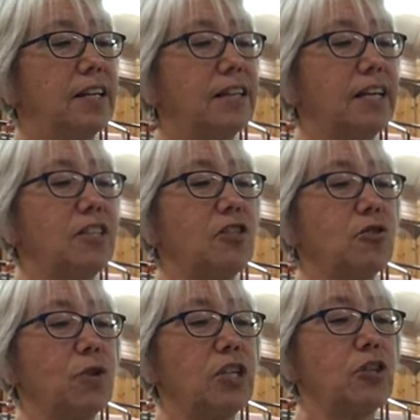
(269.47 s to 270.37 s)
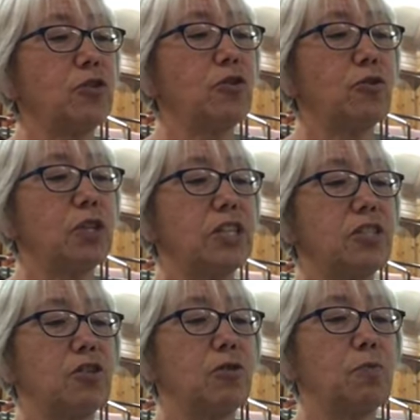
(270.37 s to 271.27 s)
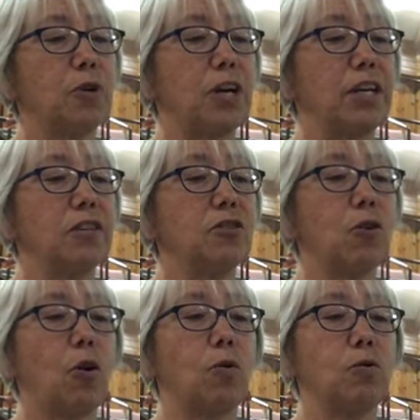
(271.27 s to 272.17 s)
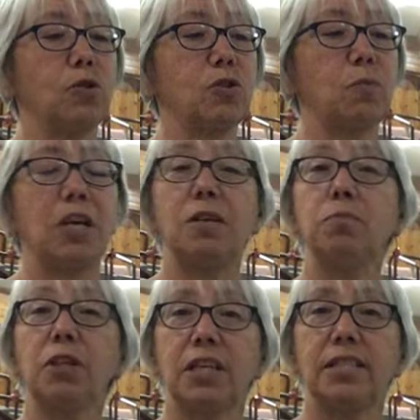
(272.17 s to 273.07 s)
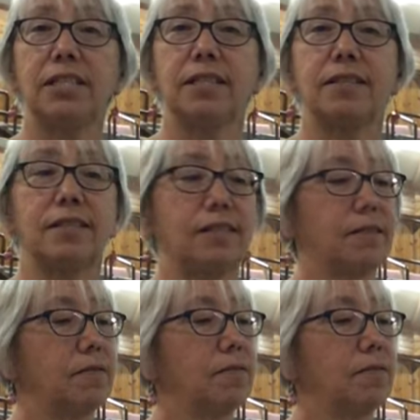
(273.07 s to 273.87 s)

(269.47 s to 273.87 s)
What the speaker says: that his treasured treats do bring to oh so many places.